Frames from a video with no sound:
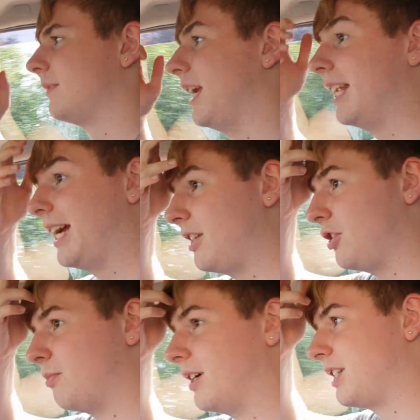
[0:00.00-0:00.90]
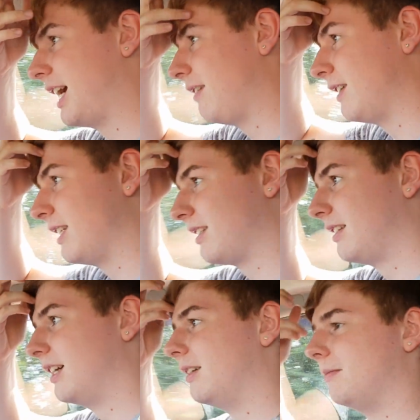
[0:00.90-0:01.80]
Yeah, they had used my savings
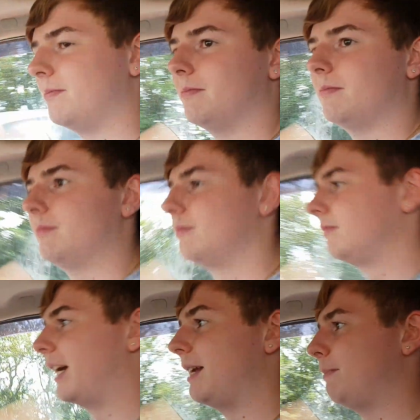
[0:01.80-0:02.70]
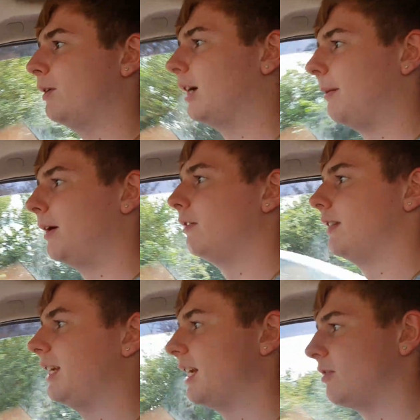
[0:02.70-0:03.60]
that they had built up over
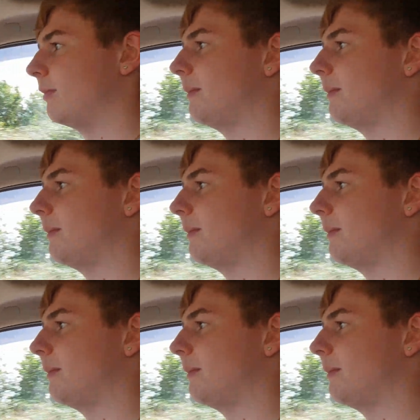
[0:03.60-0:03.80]
the years of me